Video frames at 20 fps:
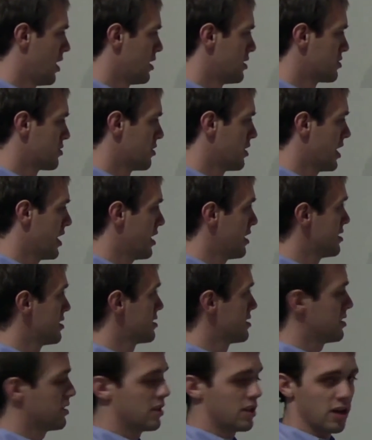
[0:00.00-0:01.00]
So that
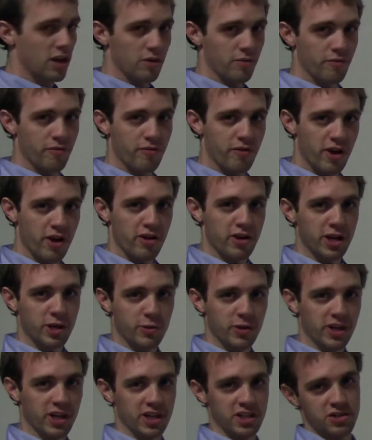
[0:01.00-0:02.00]
is a very
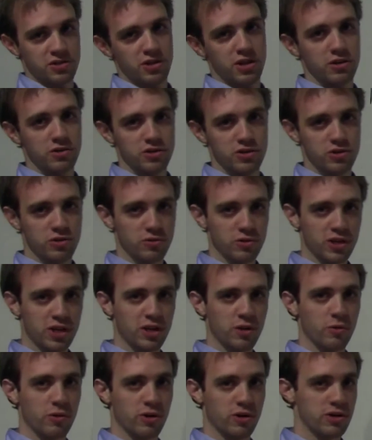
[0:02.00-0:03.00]
quick intro to
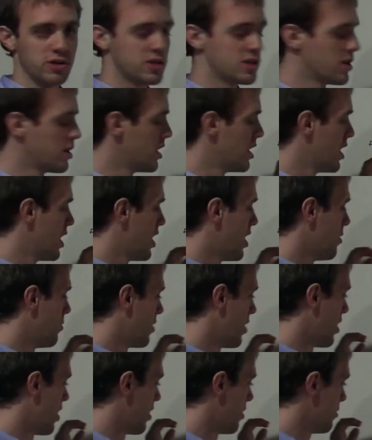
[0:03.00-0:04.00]
keywords. And
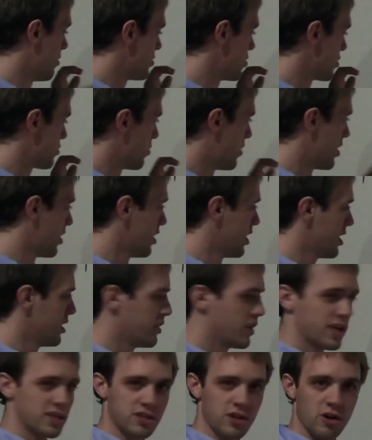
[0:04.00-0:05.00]
what I just want to let
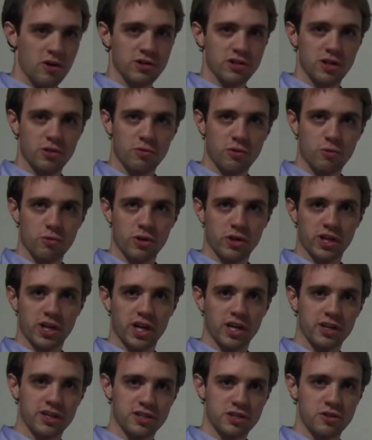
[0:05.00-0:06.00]
you guys know is that we're working
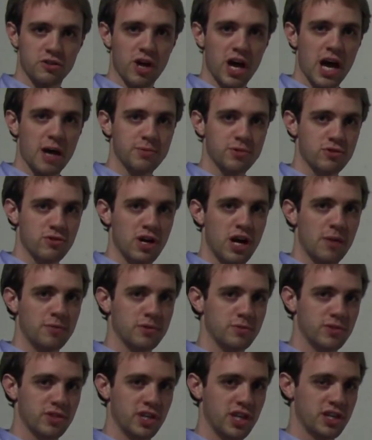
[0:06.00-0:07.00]
on this new App Store
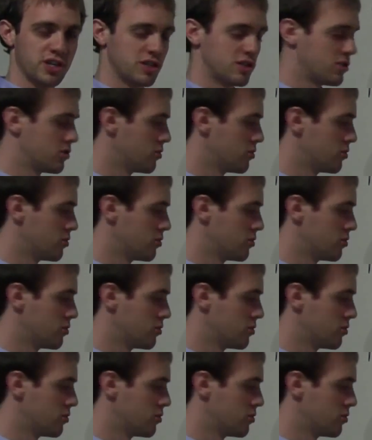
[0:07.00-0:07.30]
optimization